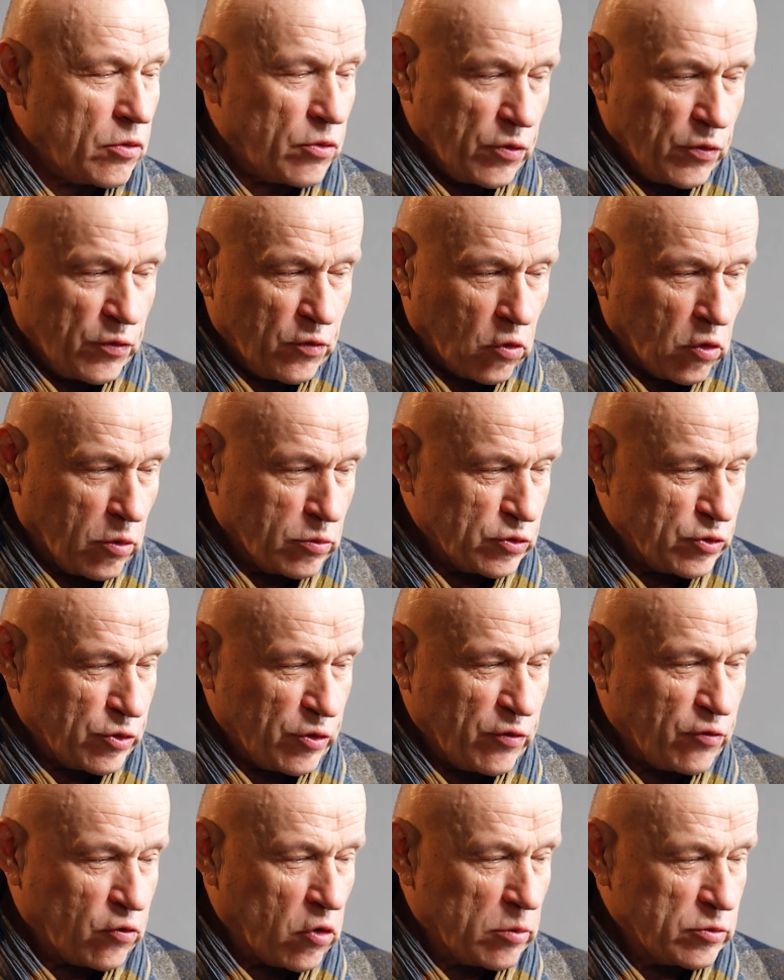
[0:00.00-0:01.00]
Reforms,
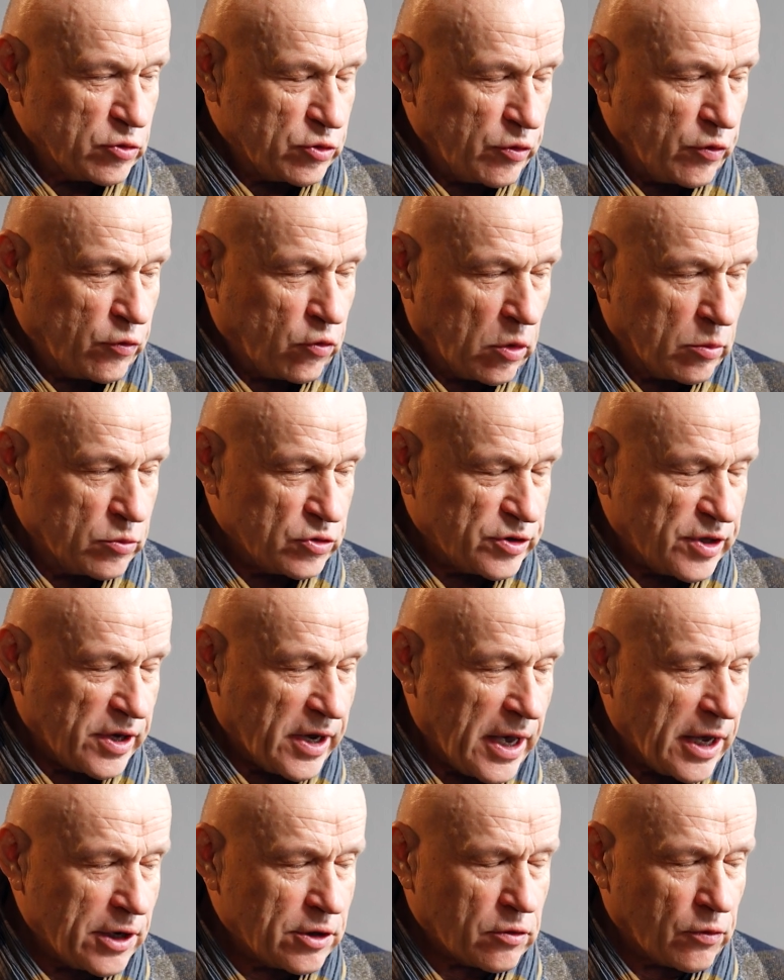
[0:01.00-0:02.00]
reforms, reforms. The
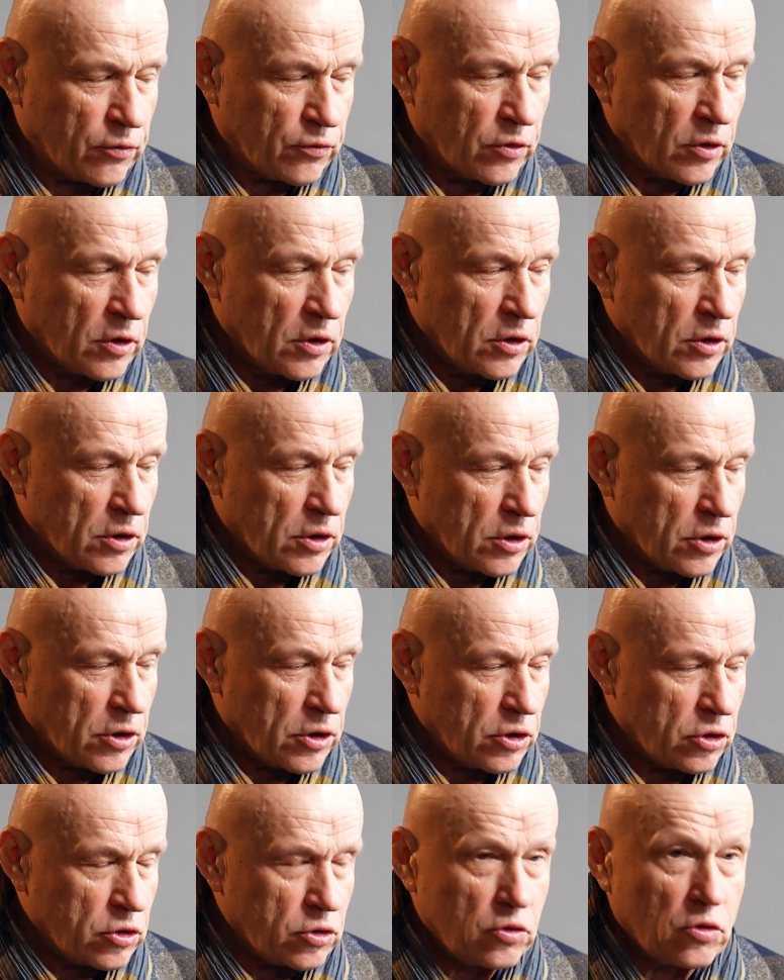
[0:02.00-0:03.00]
head of
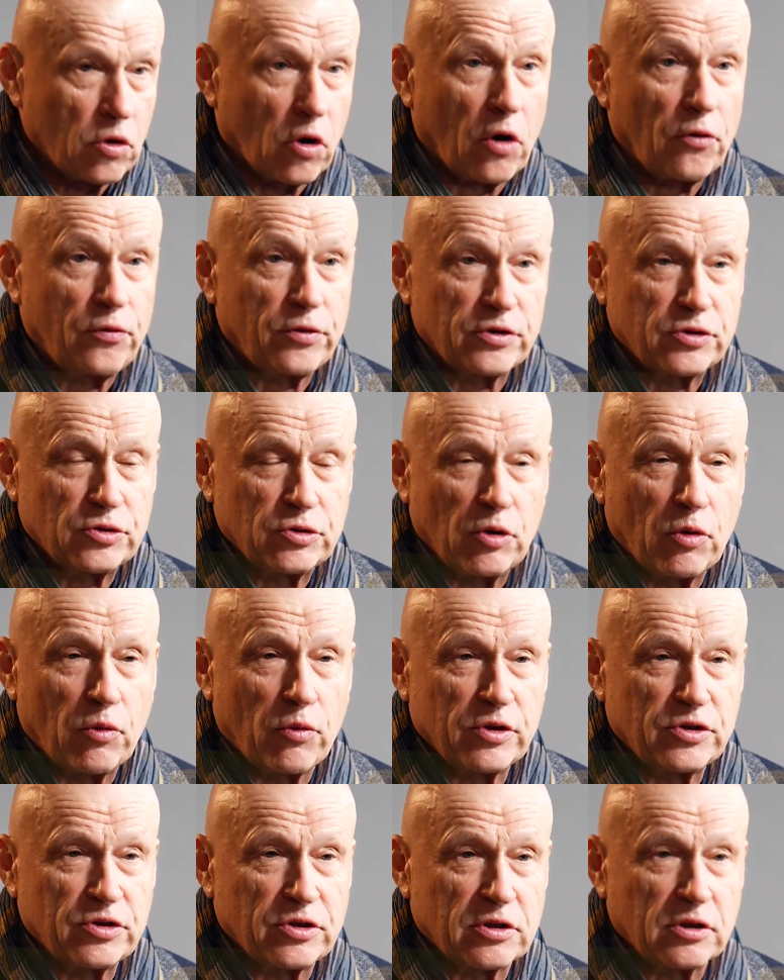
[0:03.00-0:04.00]
EU office
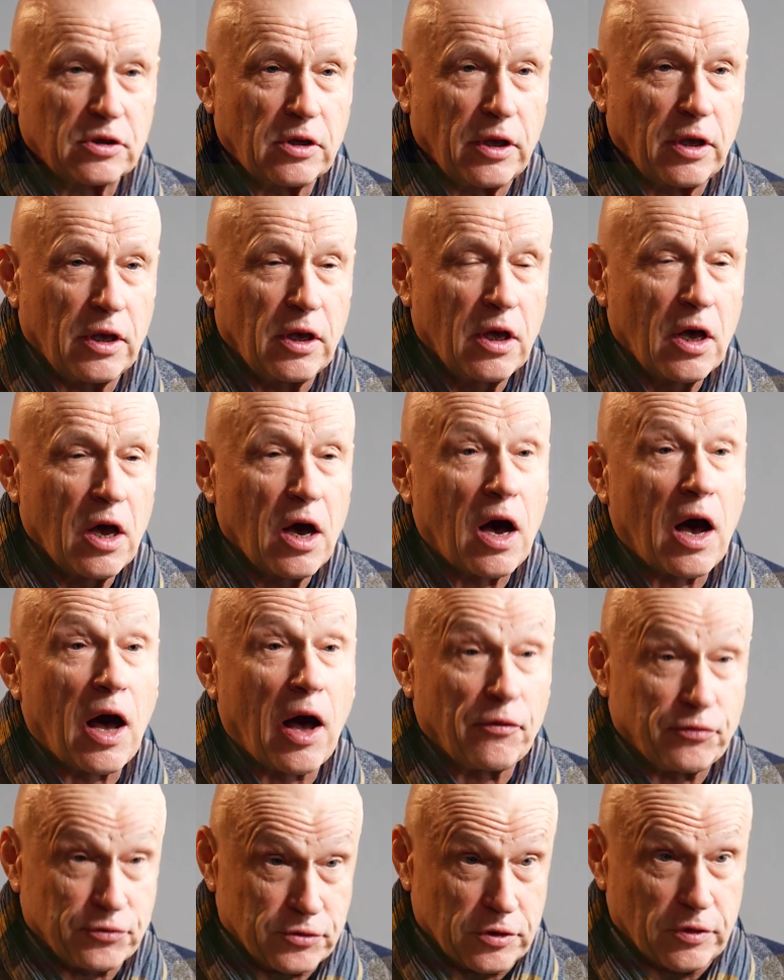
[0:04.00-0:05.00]
recently,
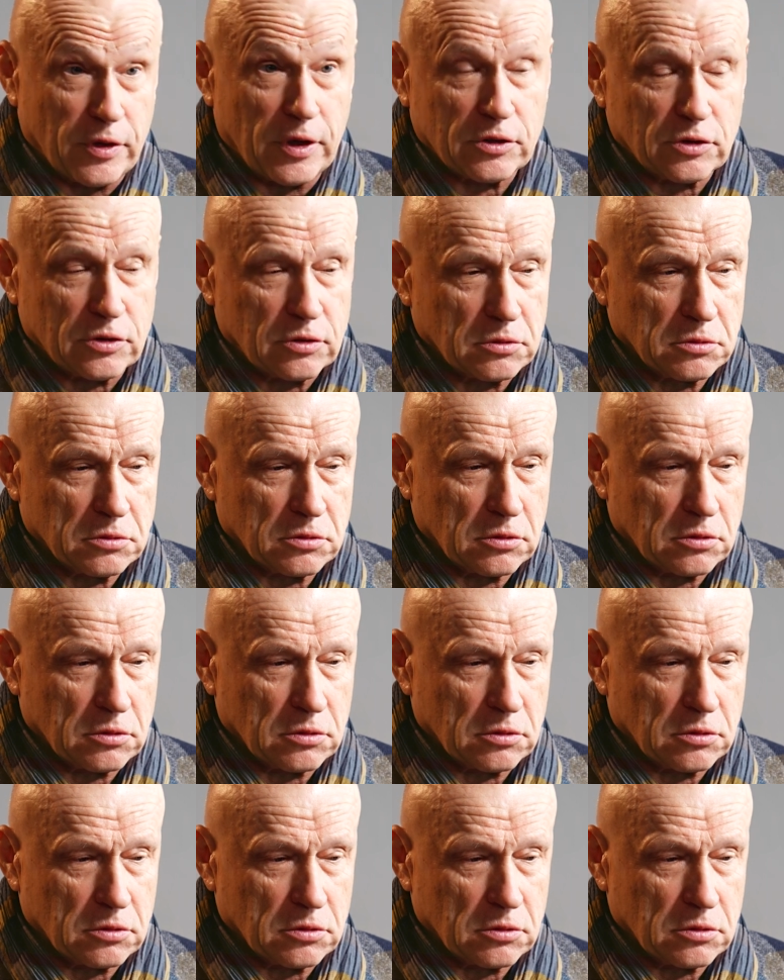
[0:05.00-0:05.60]
after that